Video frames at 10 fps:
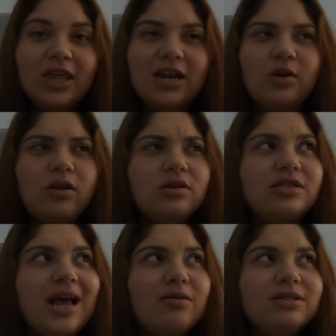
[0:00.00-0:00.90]
in
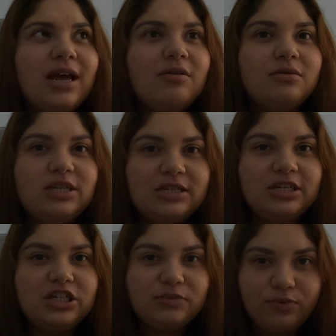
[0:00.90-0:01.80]
downtown
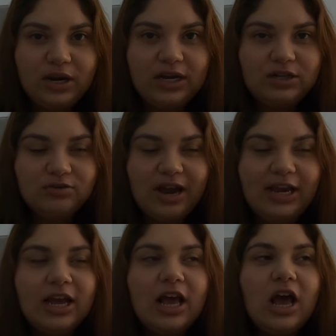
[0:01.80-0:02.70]
Disney Springs,
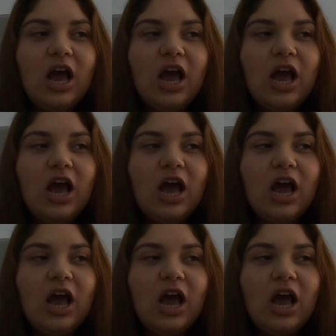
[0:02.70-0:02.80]
right?